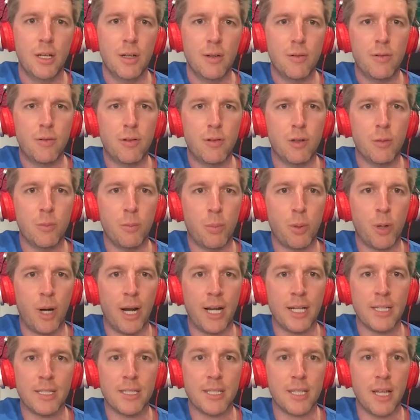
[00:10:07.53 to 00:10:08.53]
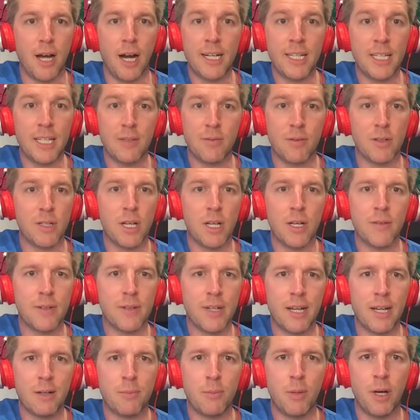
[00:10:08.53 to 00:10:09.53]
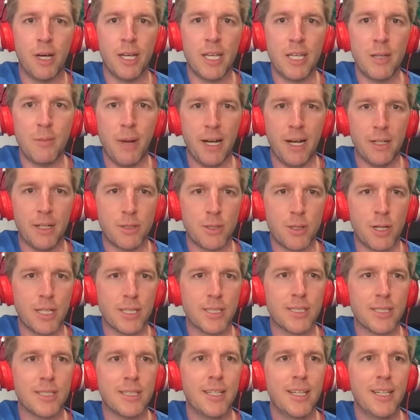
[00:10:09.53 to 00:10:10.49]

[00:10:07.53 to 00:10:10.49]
from brands that I didn't even know even had my email address,